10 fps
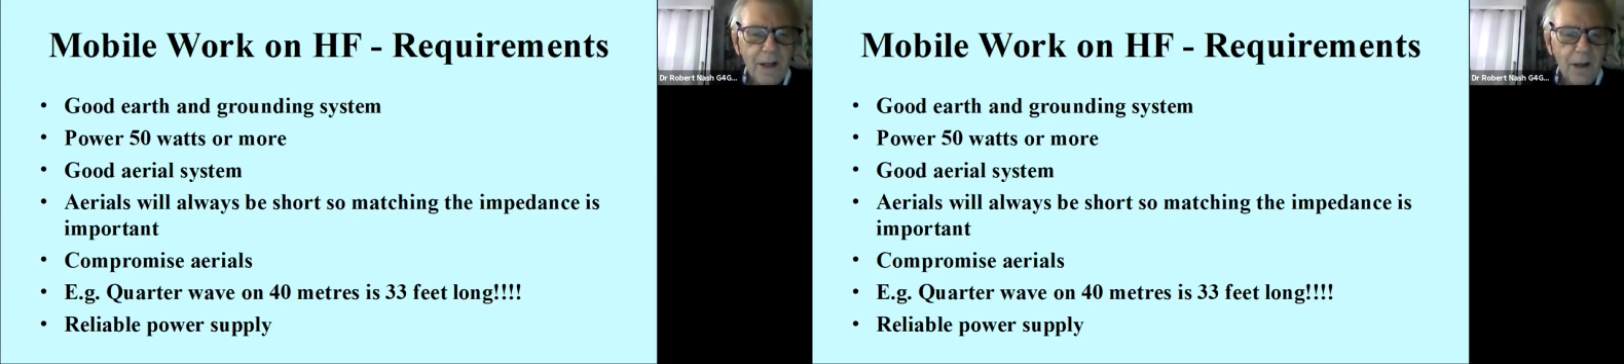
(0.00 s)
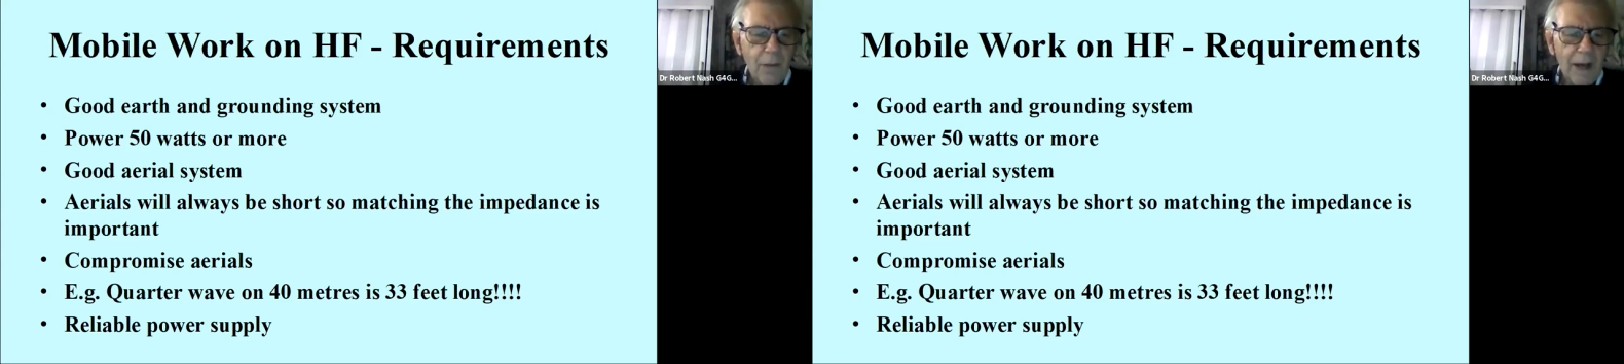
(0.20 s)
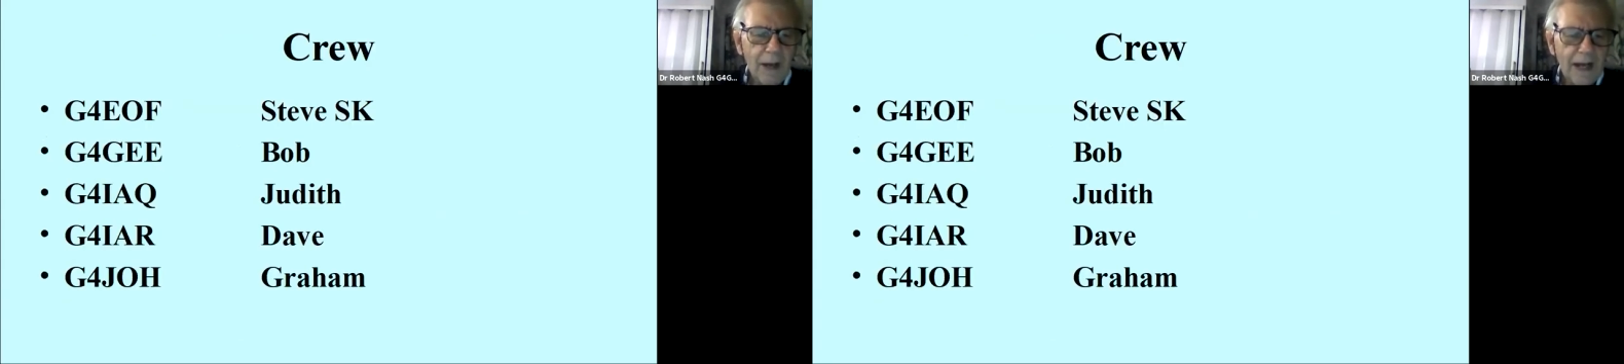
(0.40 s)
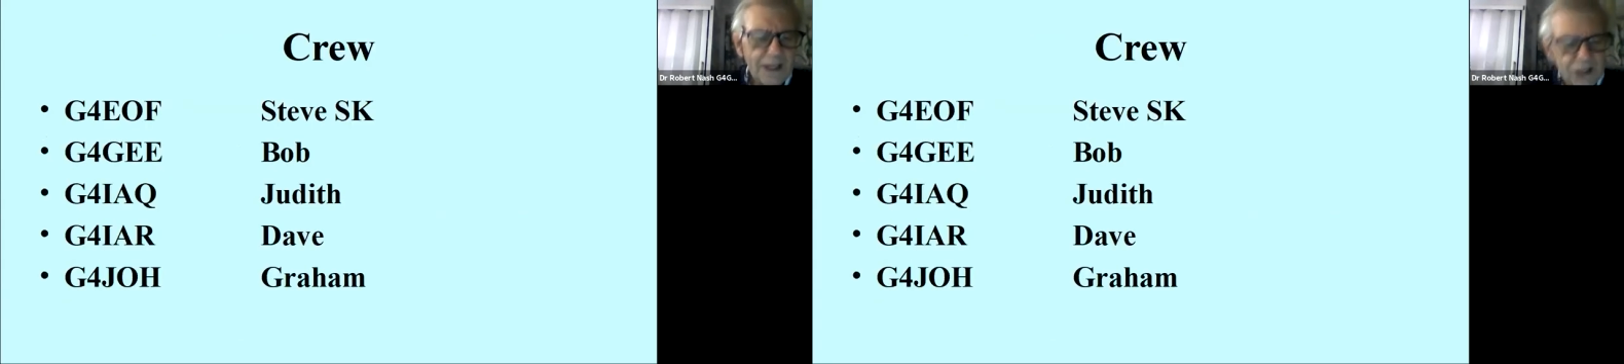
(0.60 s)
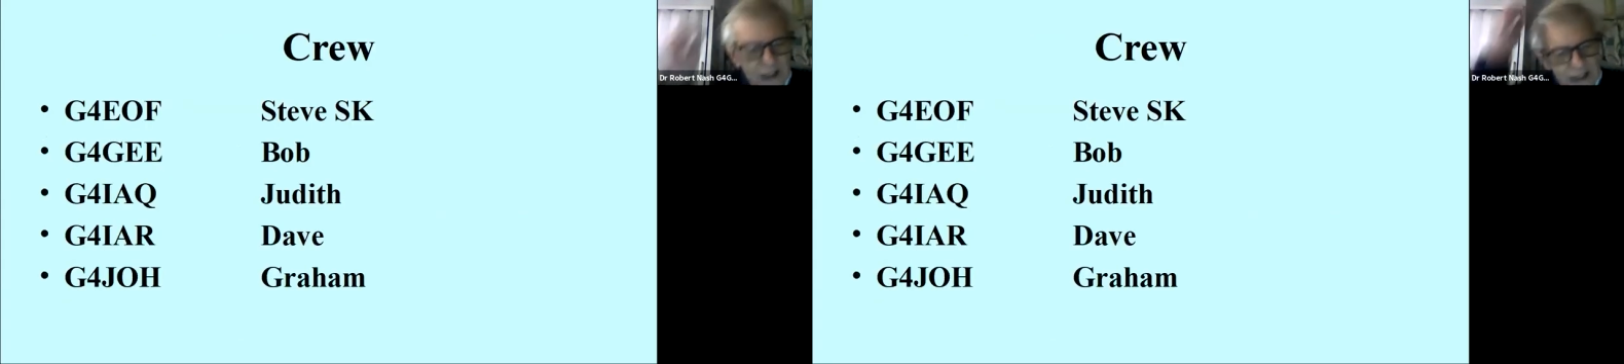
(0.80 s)
Well, let's
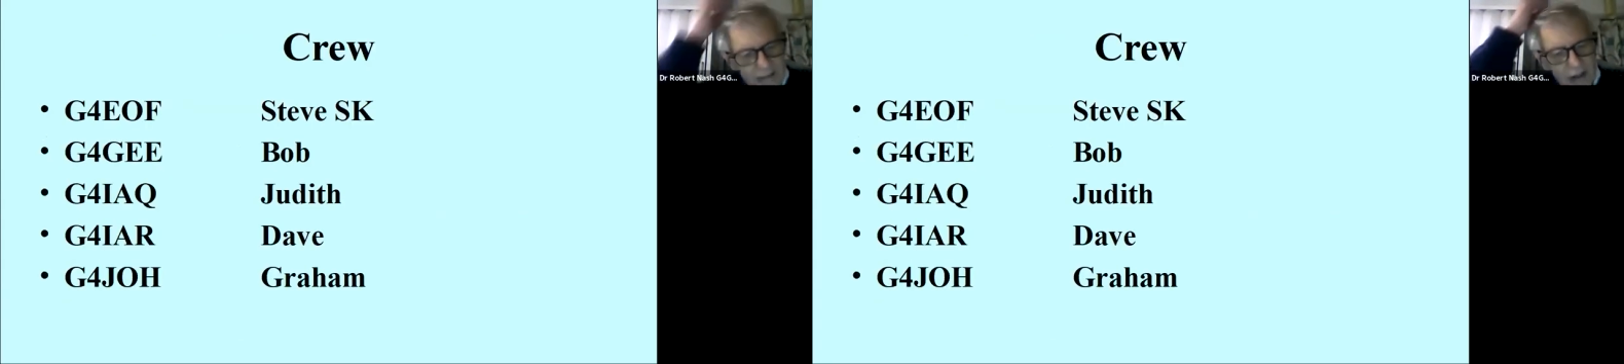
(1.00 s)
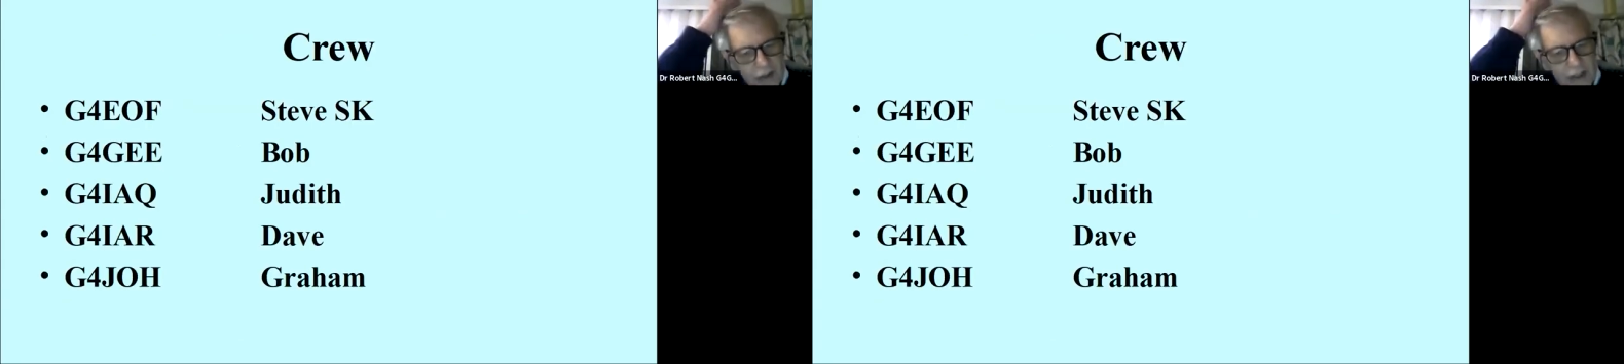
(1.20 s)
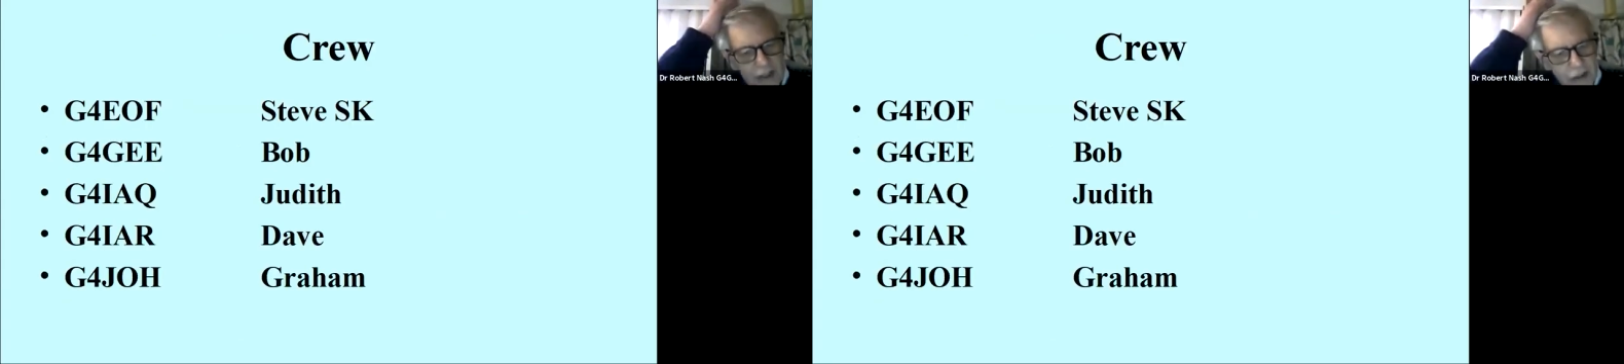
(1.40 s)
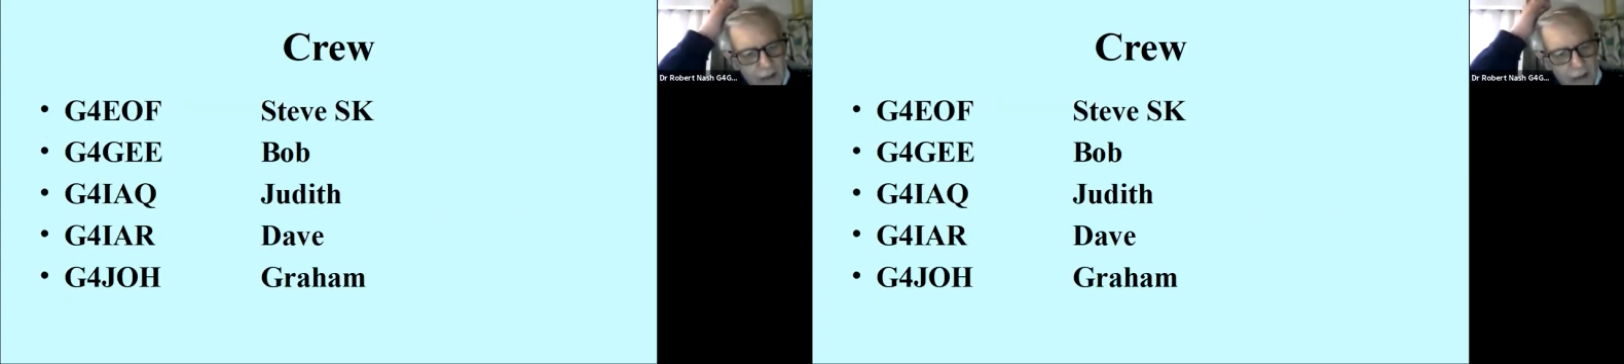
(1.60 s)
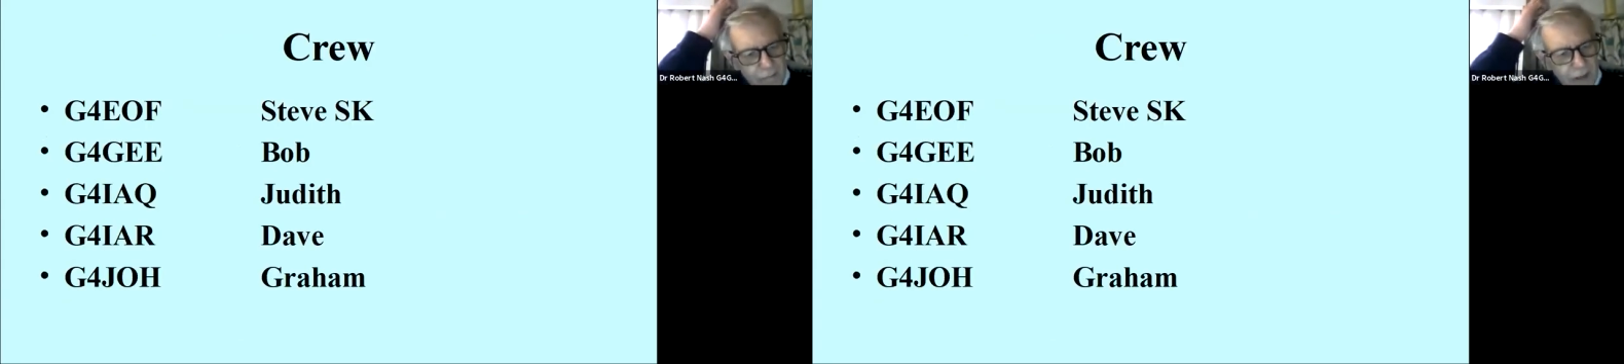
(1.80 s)
just have a look at a
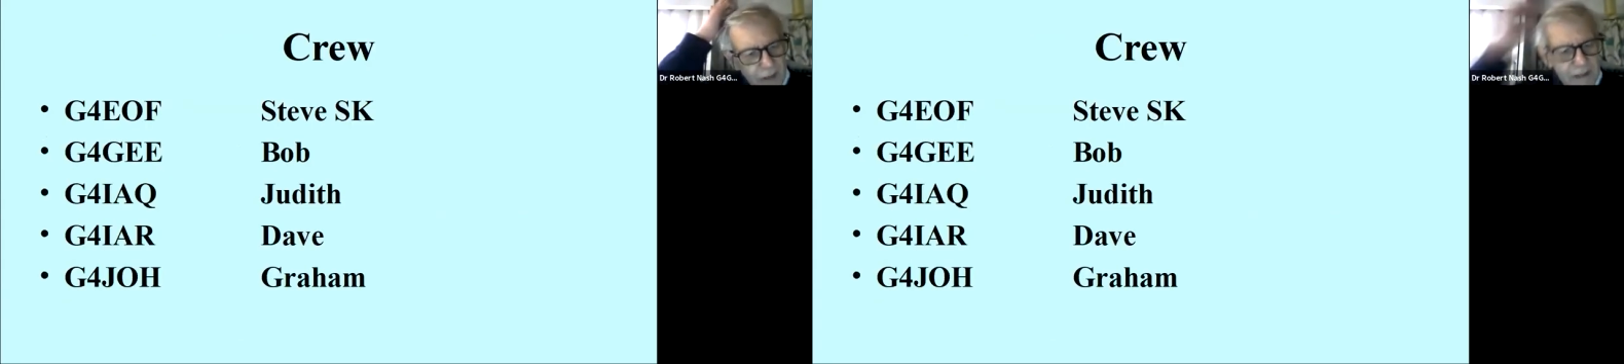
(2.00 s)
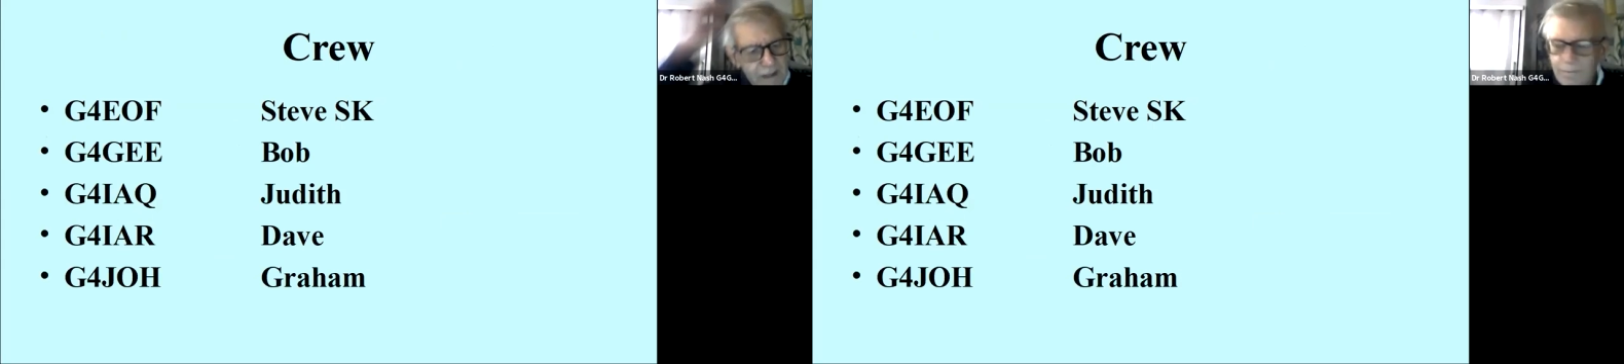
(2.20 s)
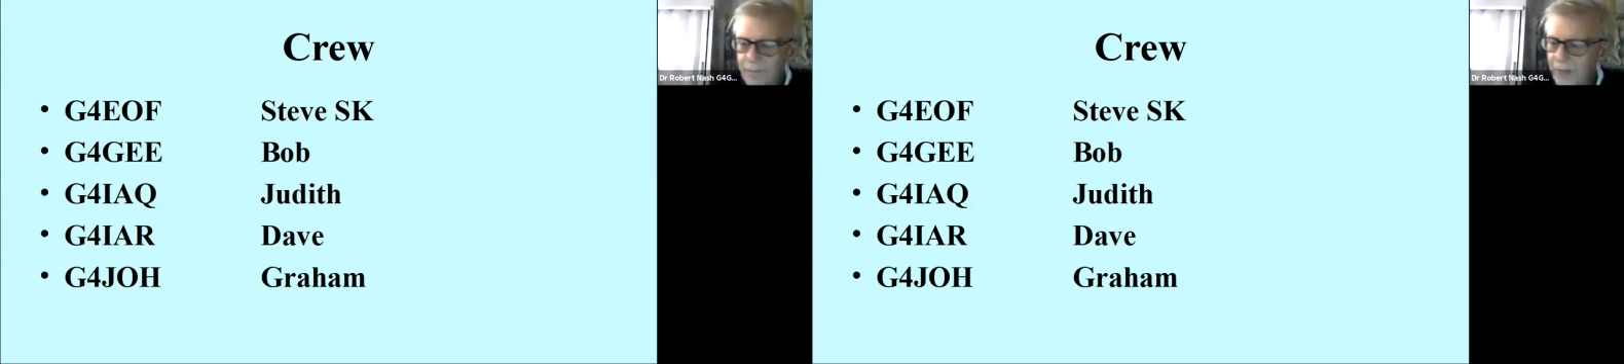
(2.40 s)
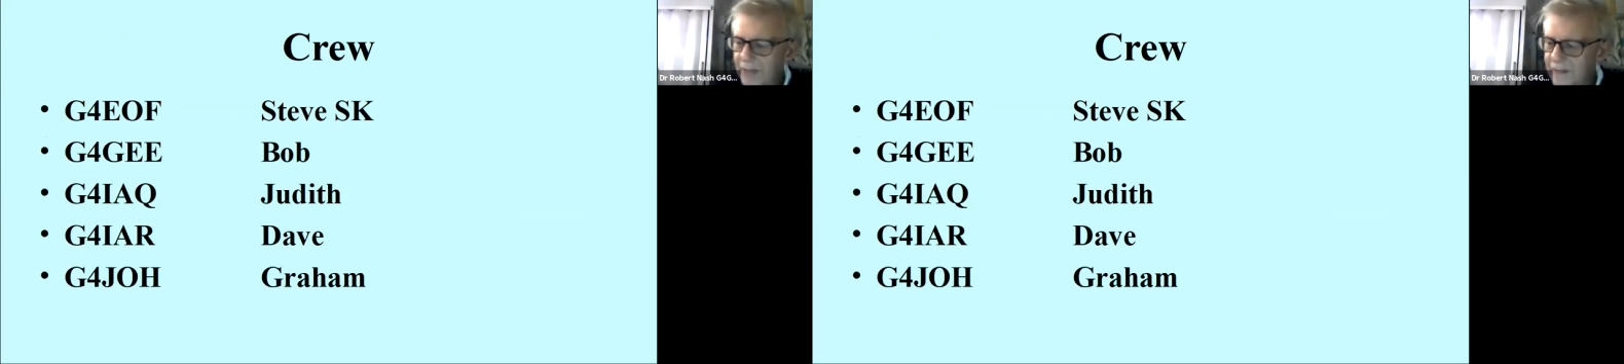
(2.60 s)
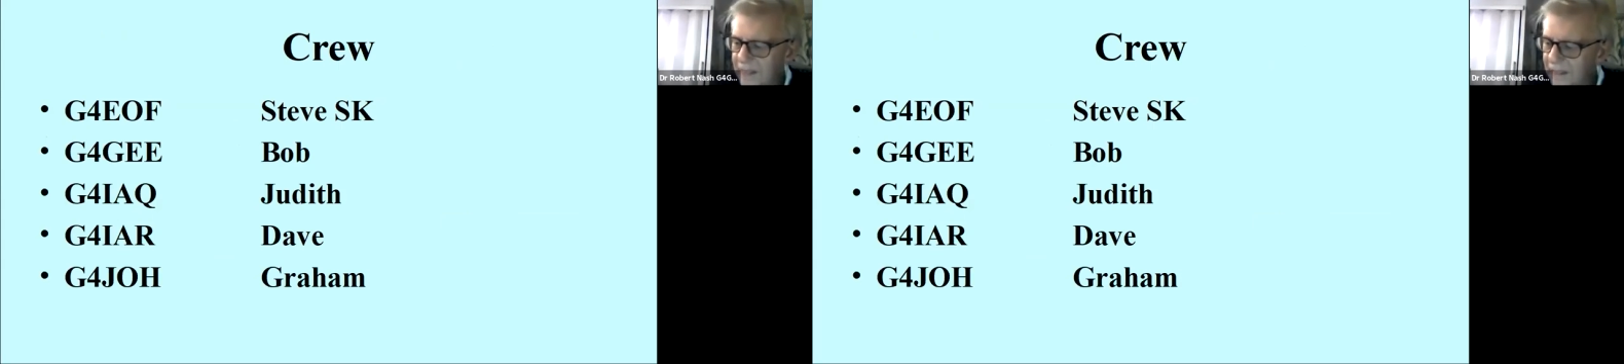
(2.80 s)
trip that I
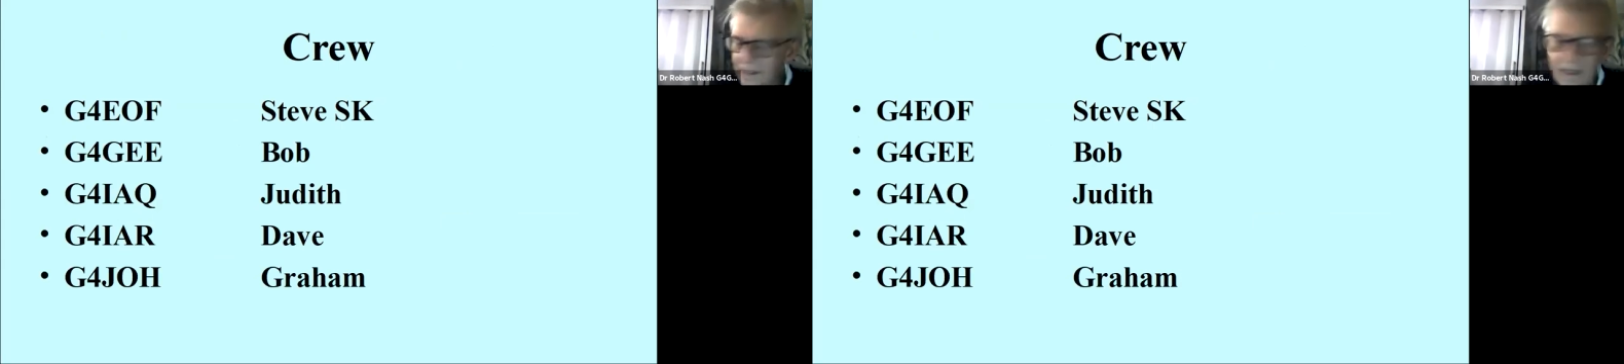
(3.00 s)
did